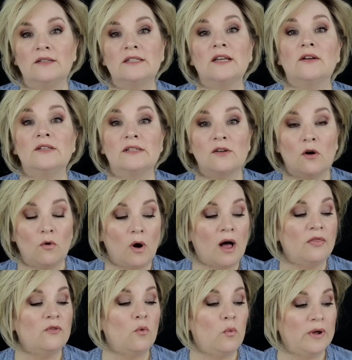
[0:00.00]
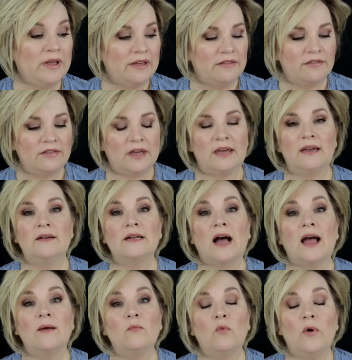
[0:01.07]
so on the wig thing,
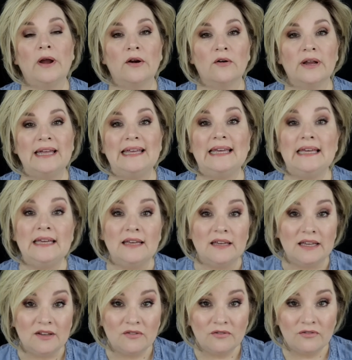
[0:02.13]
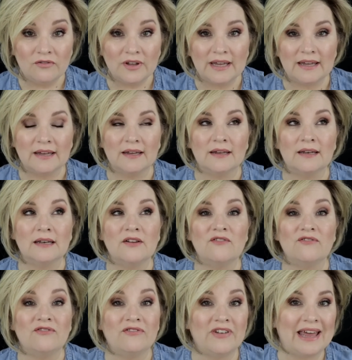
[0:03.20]
I'm wearing Eve in
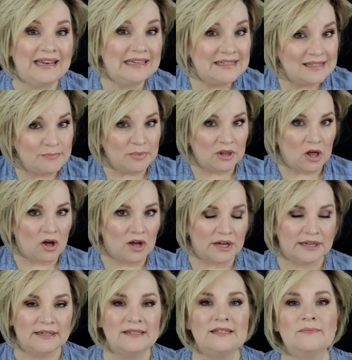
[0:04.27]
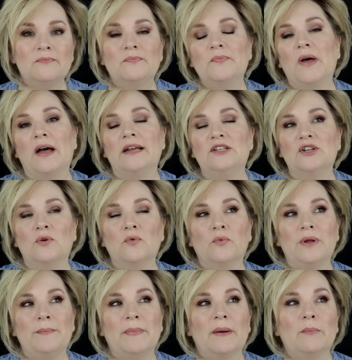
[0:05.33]
Venice Blonde. I don't
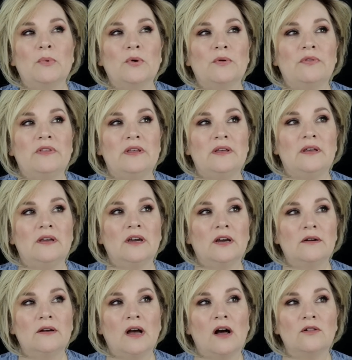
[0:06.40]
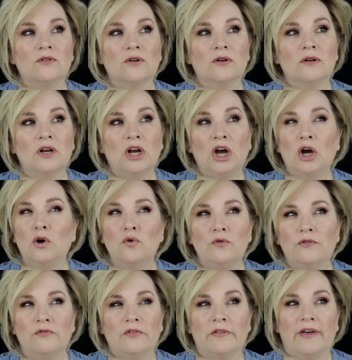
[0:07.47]
remember the color
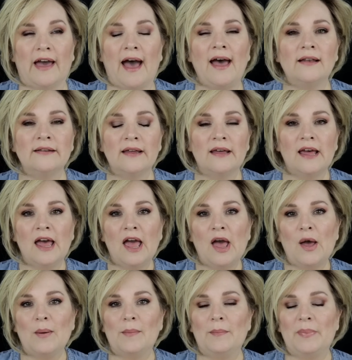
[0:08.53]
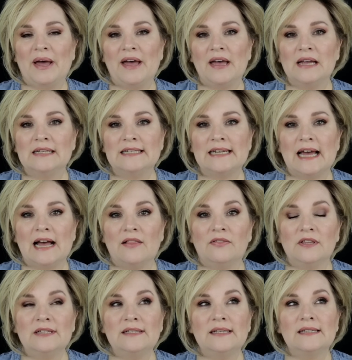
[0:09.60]
code for that but uh,
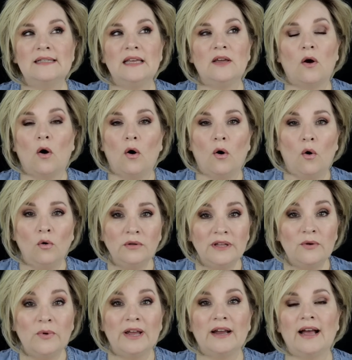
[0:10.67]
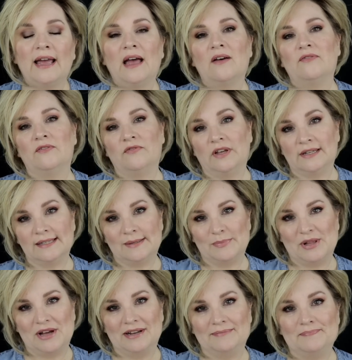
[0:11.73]
this is the only wig I have in Venice
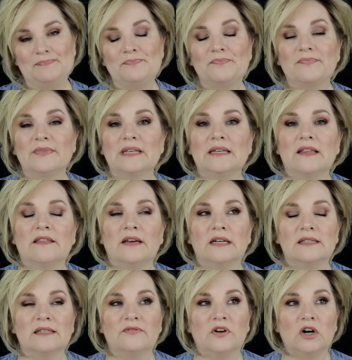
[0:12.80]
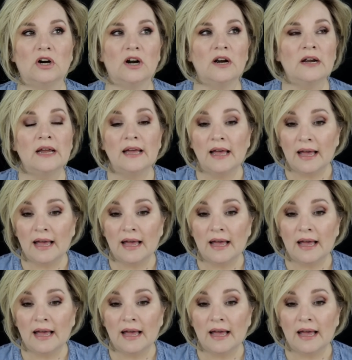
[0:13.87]
Blonde thus far.